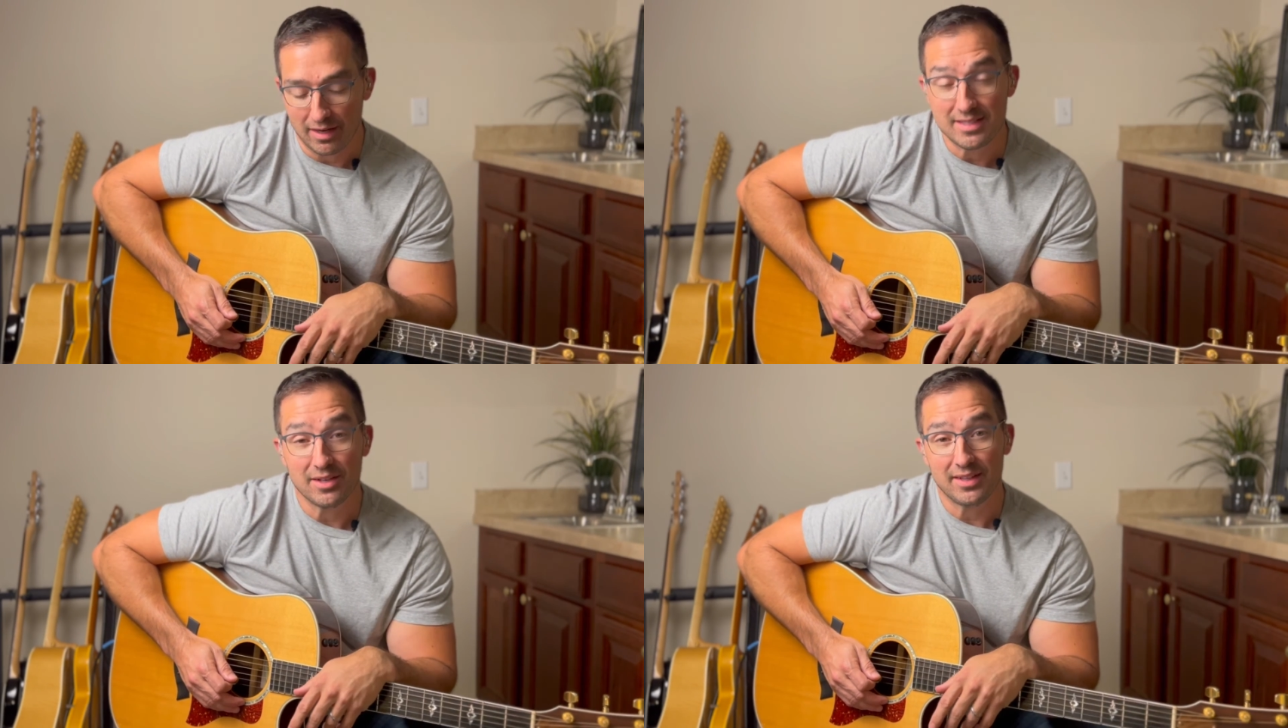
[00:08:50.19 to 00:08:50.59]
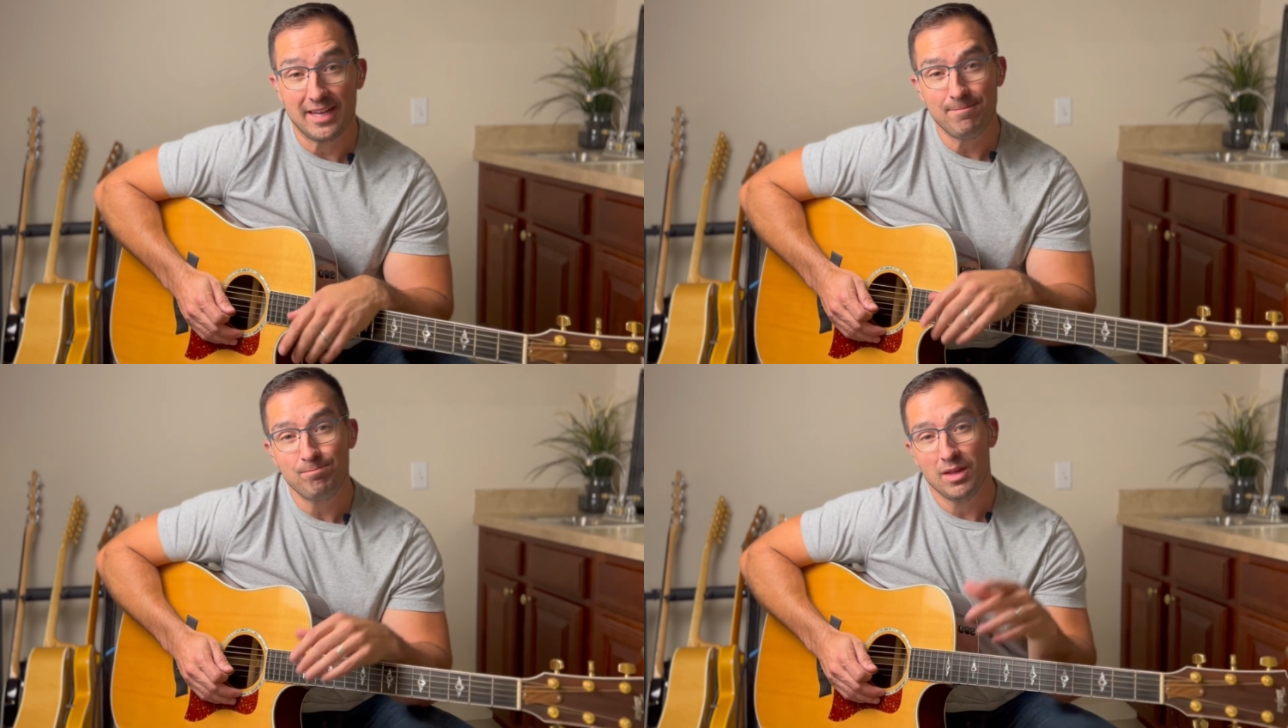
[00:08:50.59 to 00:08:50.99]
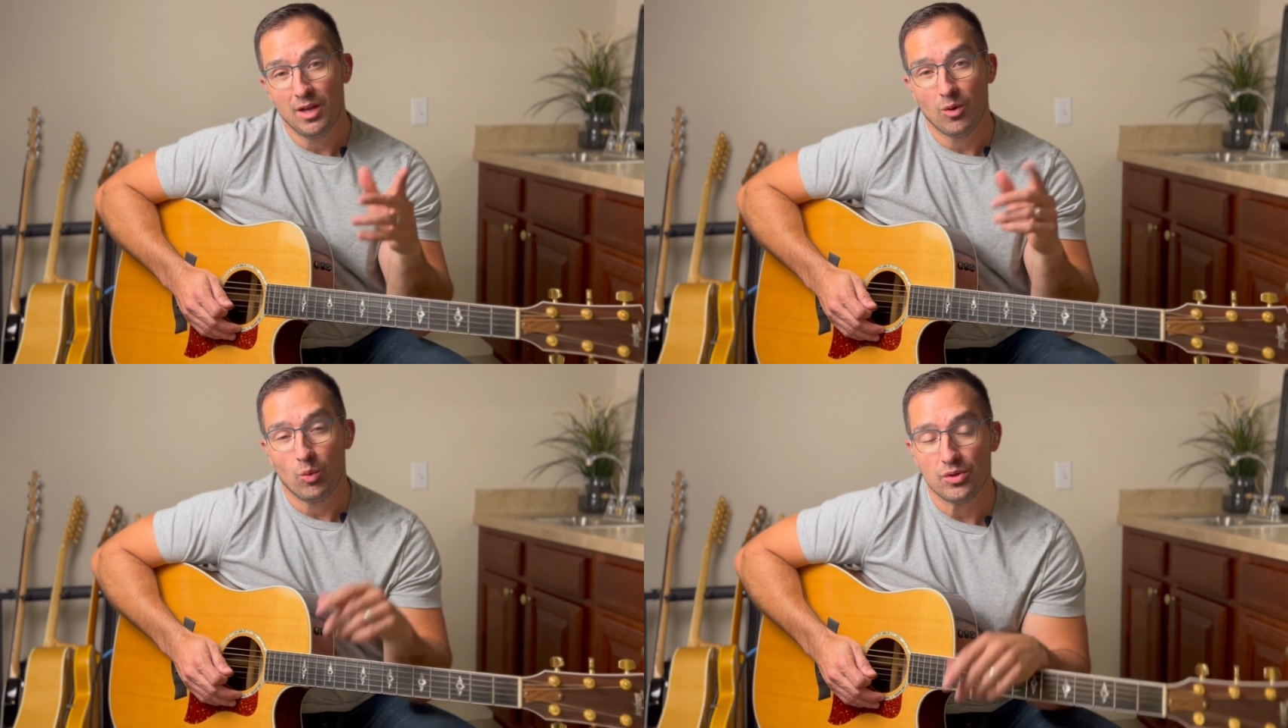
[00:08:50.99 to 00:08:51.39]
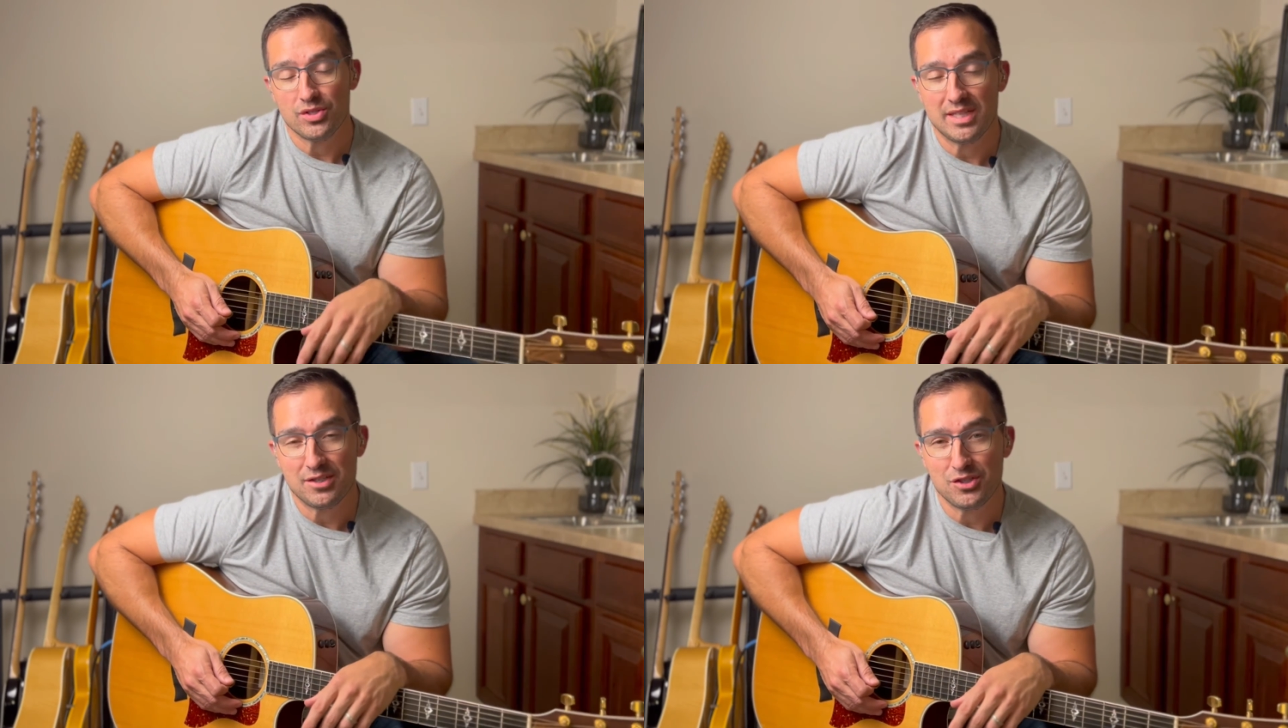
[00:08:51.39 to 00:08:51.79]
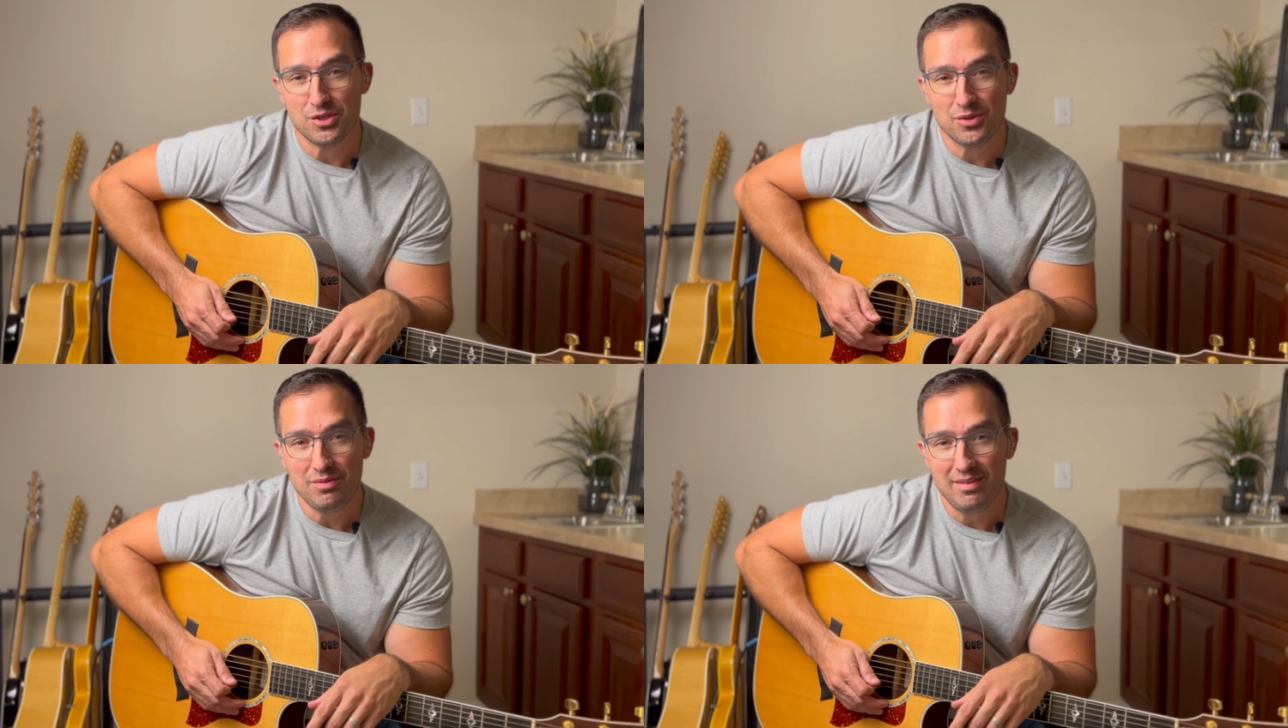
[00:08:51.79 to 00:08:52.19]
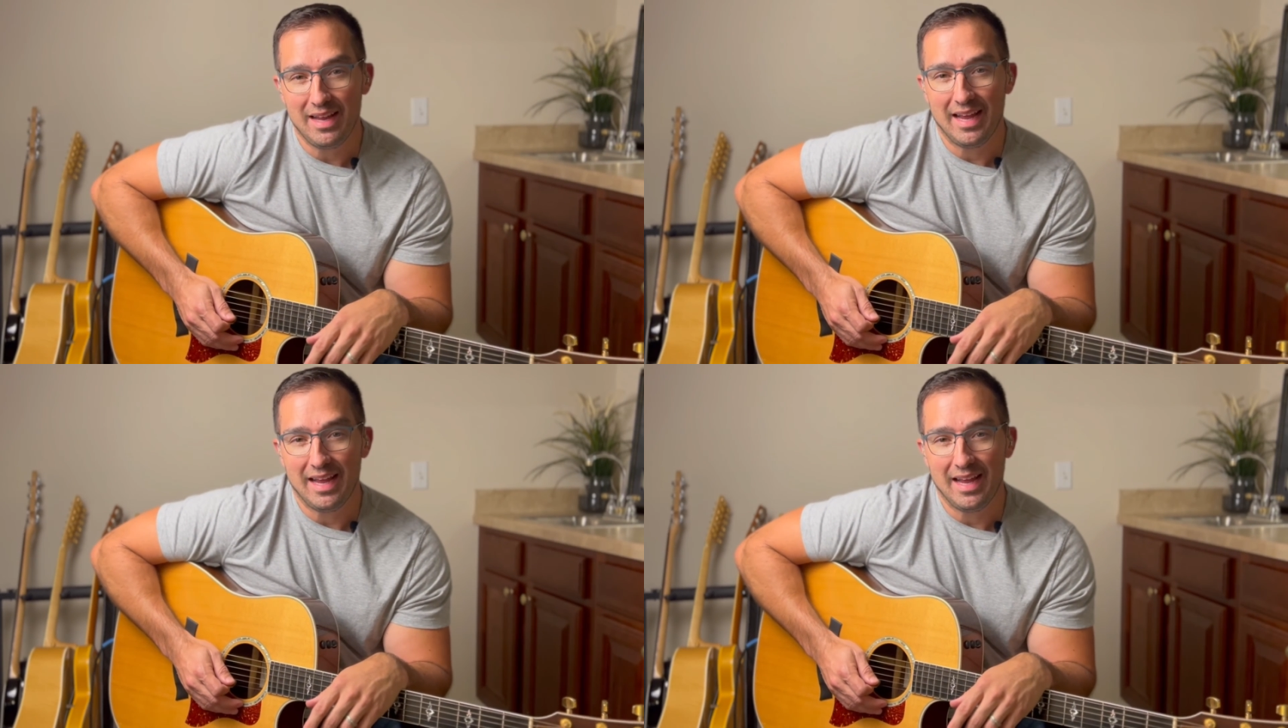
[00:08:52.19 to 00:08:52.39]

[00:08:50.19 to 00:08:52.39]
Until then, we'll see you soon.